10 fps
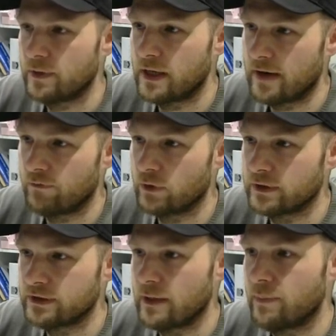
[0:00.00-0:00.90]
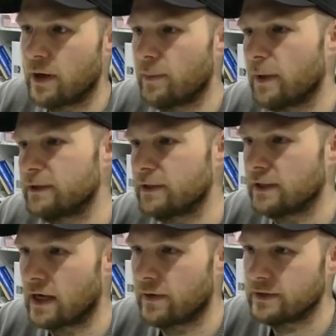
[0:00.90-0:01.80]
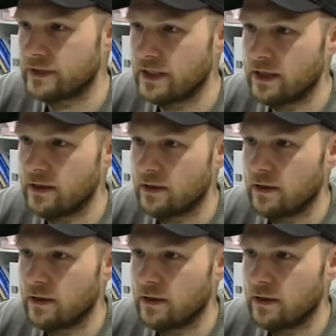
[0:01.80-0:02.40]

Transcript: then everyone can say bye bye to the guarantee.